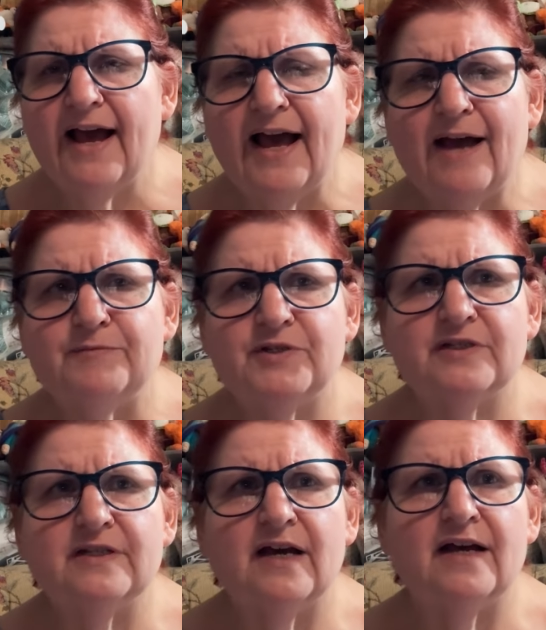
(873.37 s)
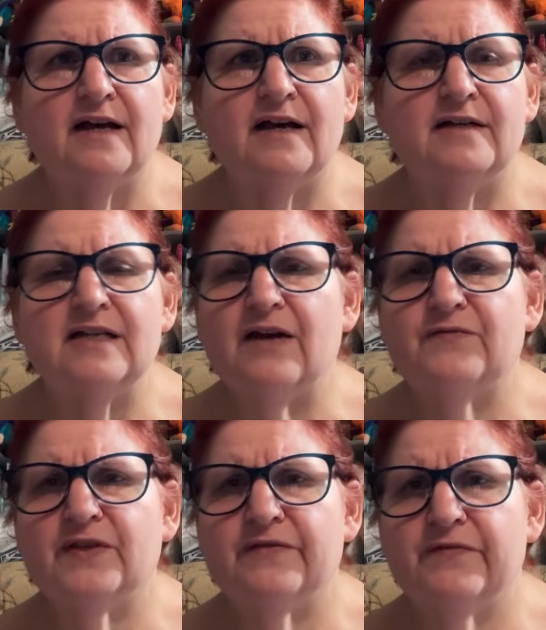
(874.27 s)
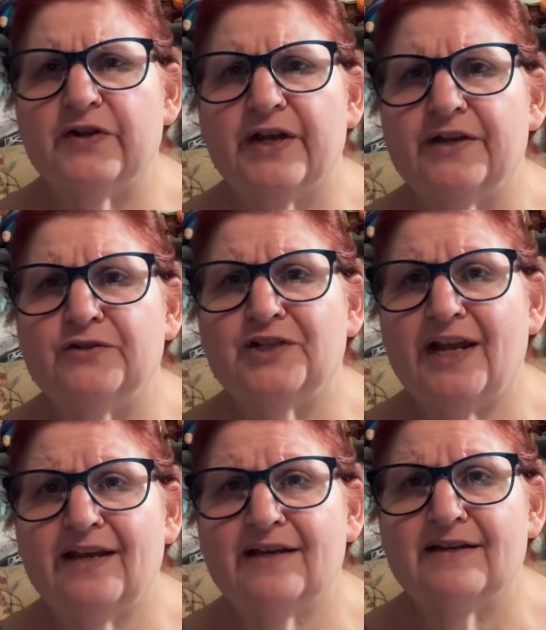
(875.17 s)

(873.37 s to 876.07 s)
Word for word: I'm just uh, uh, not feeling very energetic.